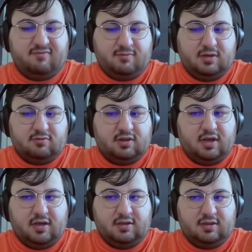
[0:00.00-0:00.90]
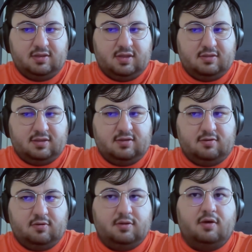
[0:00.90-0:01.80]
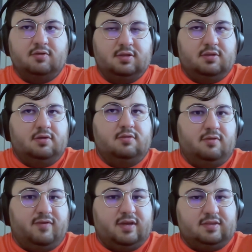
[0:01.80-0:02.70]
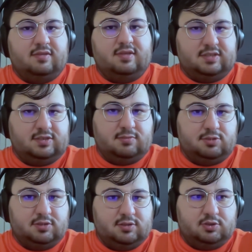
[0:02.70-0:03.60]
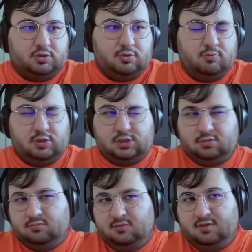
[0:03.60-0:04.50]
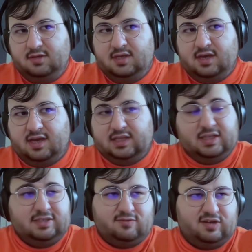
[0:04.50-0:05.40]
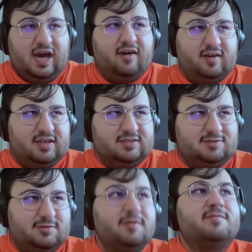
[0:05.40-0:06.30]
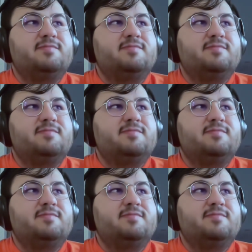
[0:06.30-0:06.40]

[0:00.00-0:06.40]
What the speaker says: rely that on the fact that this assumption is true, which at least for now it is true,